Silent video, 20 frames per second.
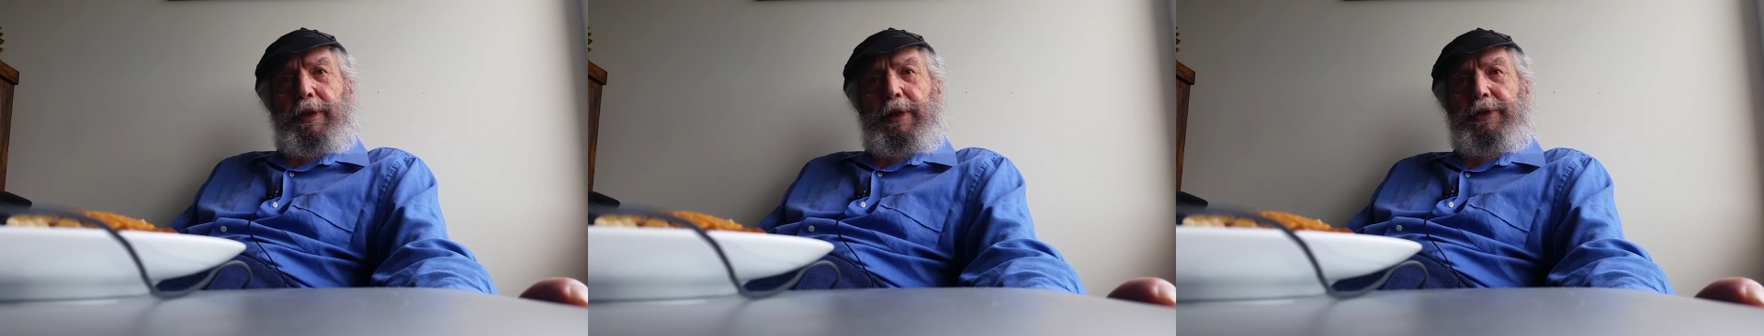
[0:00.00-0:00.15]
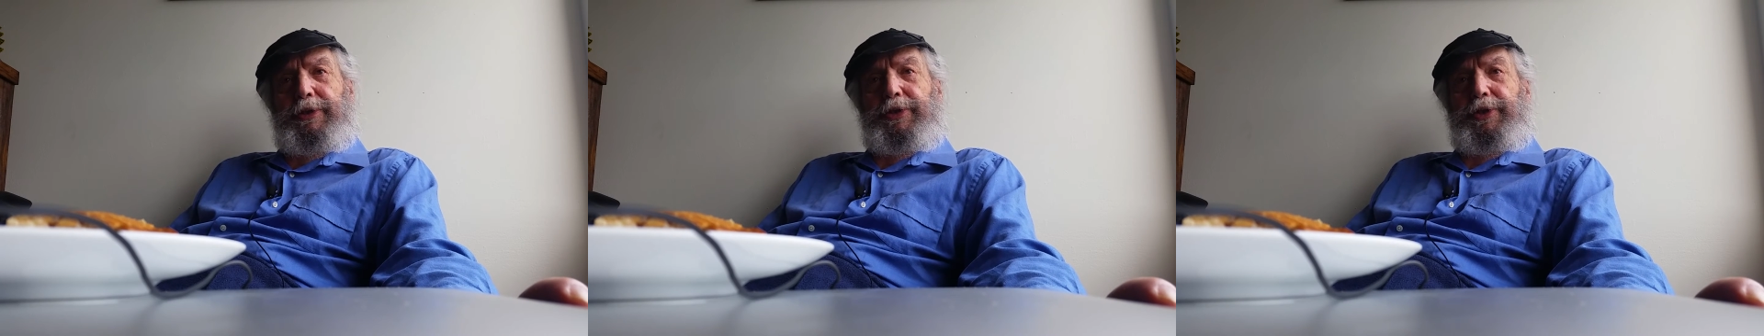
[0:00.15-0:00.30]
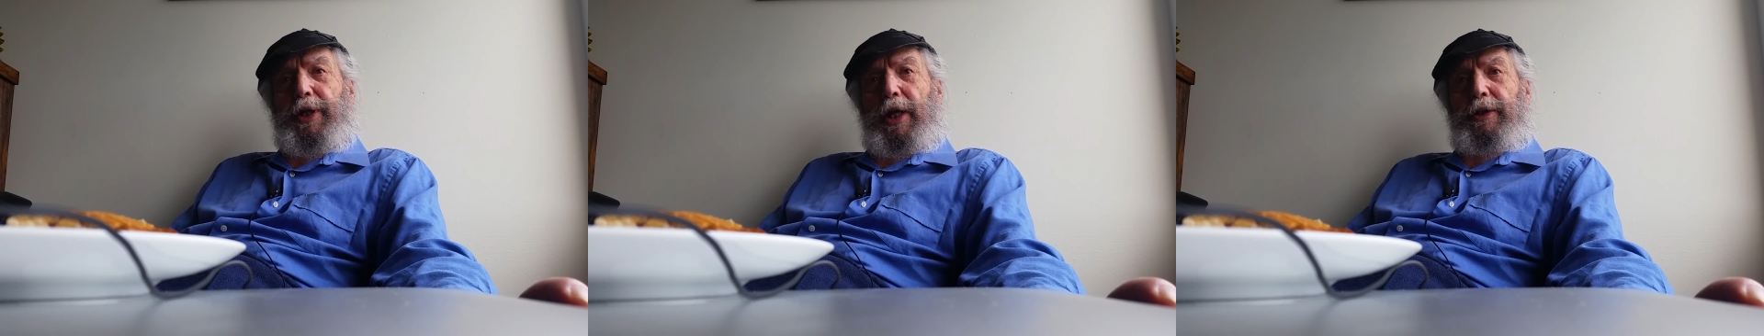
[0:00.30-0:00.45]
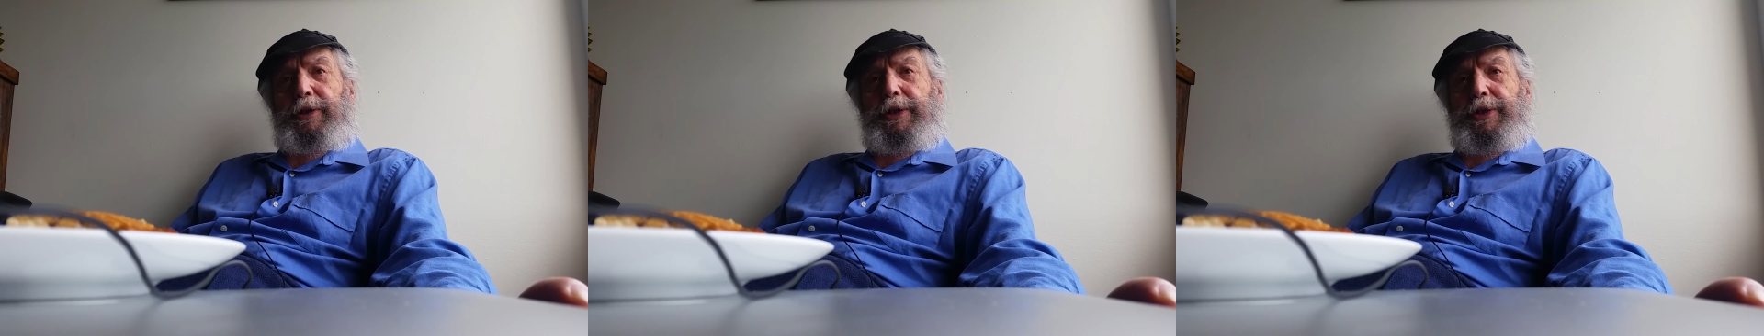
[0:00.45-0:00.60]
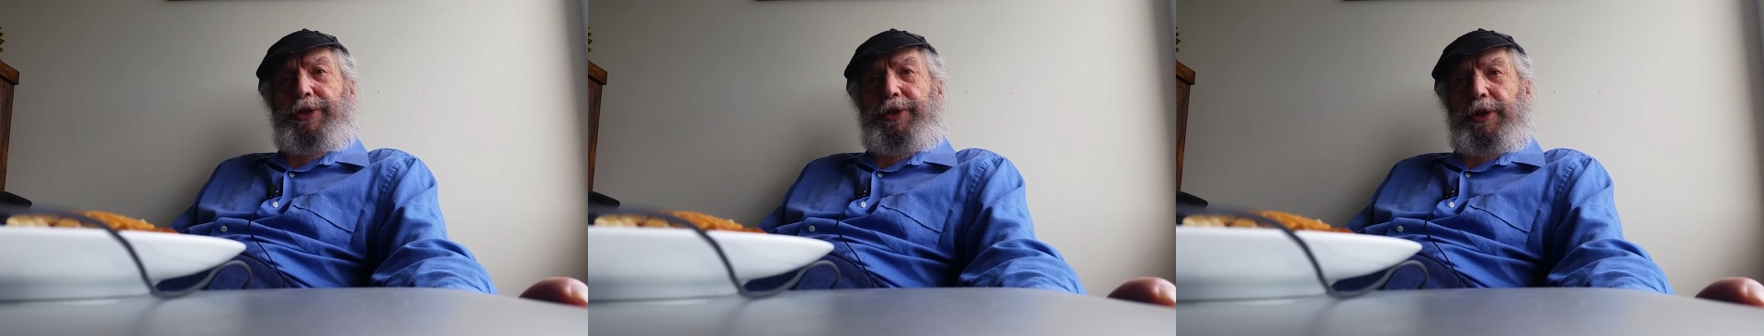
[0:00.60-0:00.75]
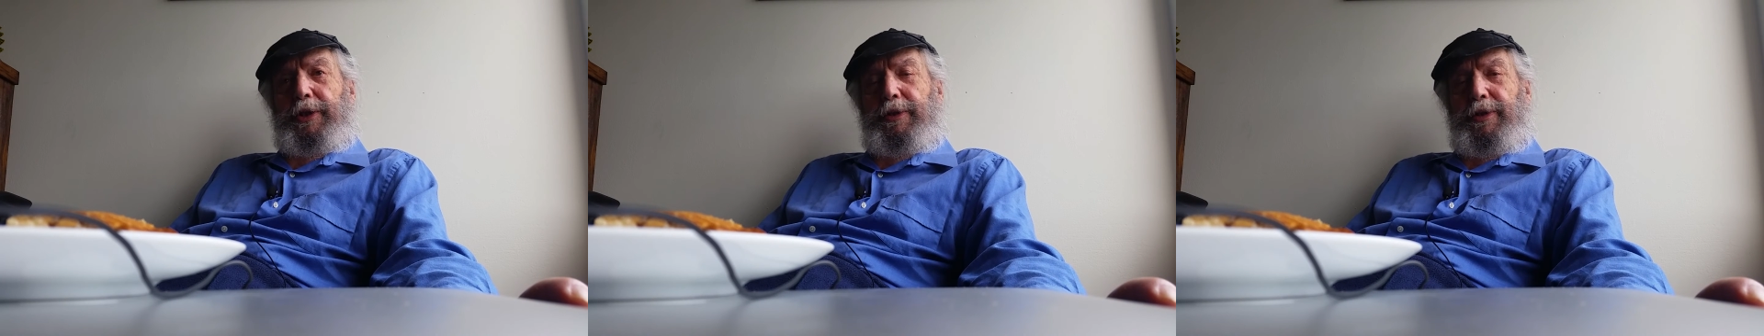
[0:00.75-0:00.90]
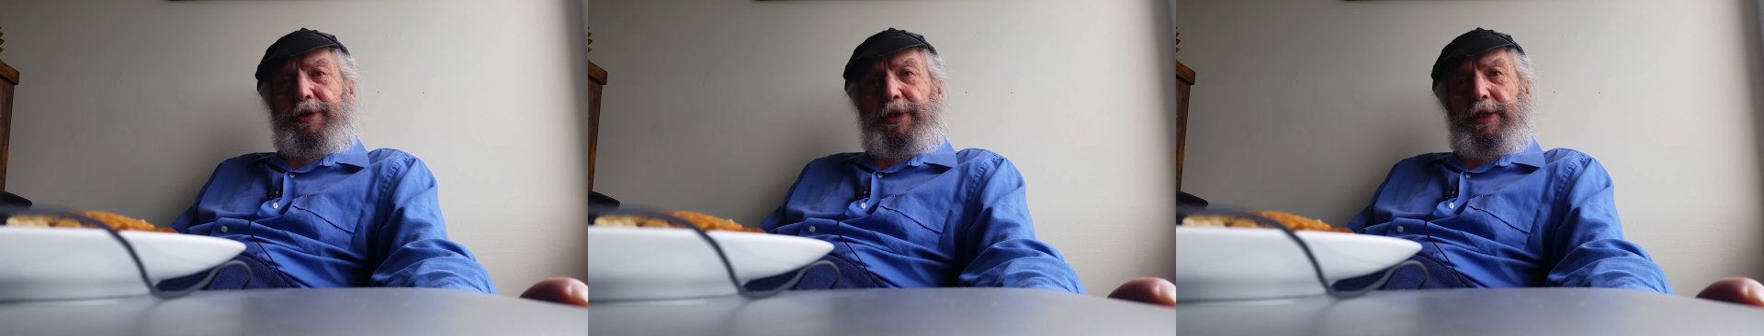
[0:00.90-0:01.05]

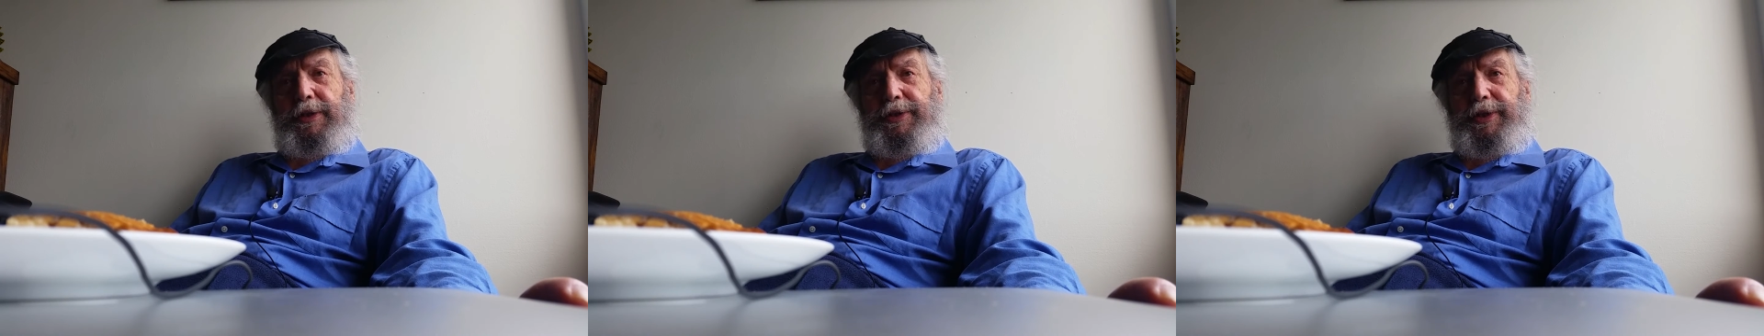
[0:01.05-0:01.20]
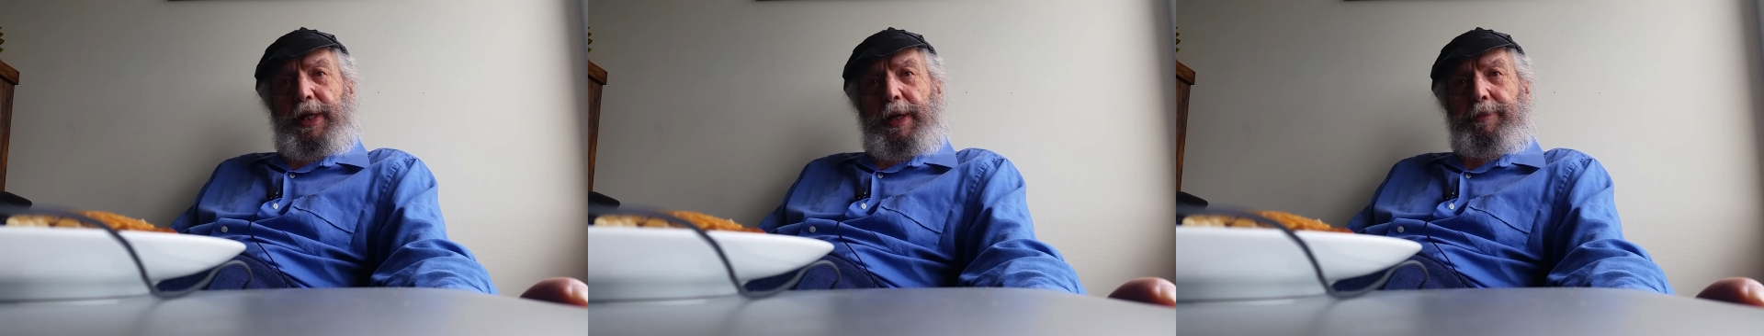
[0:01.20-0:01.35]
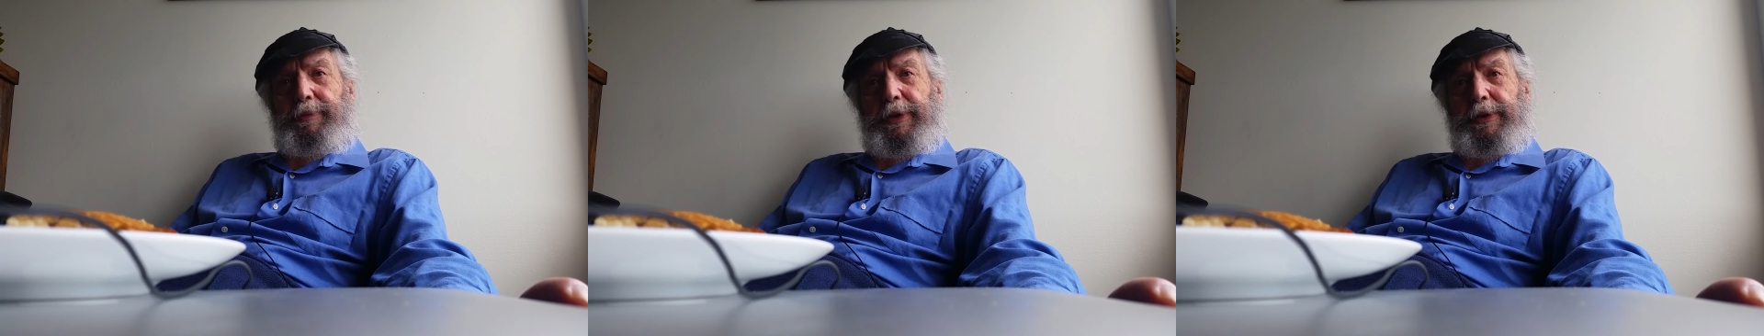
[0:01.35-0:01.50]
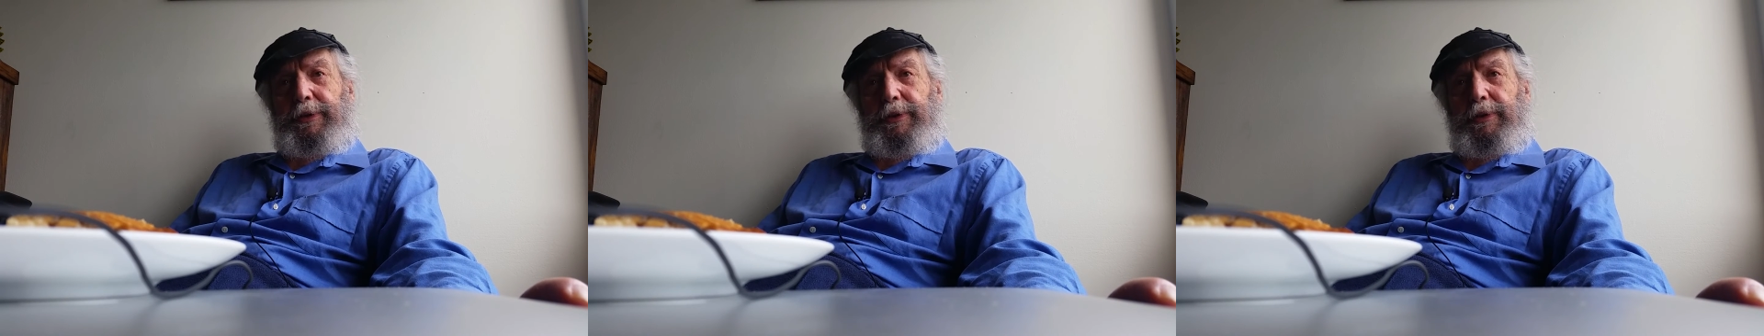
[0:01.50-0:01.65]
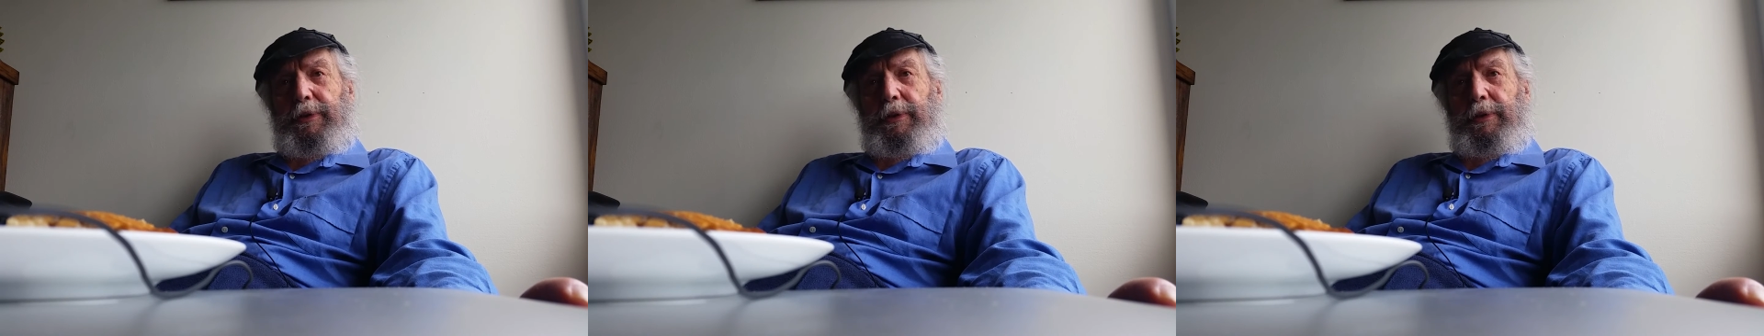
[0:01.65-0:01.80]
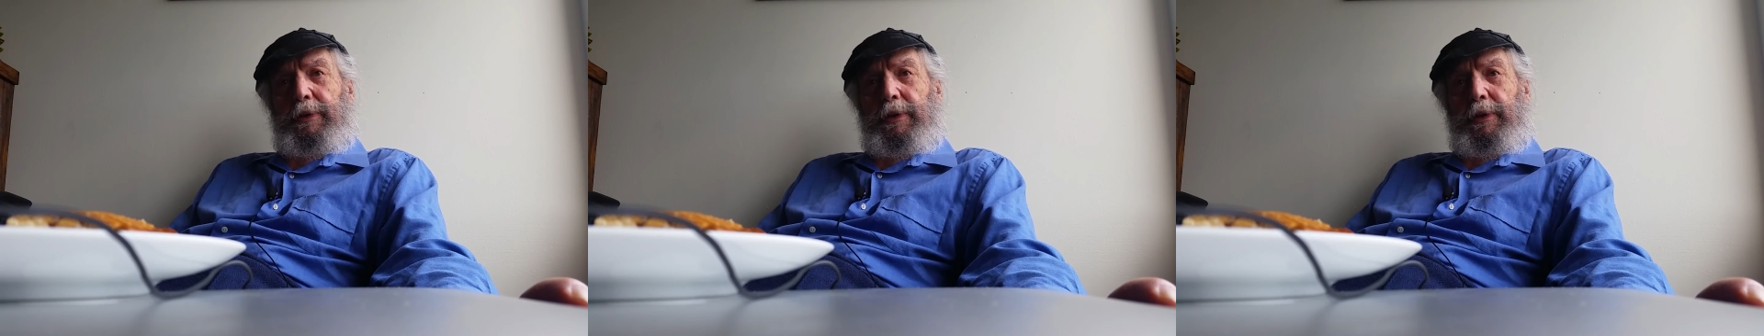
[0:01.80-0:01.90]
astonishing things happened.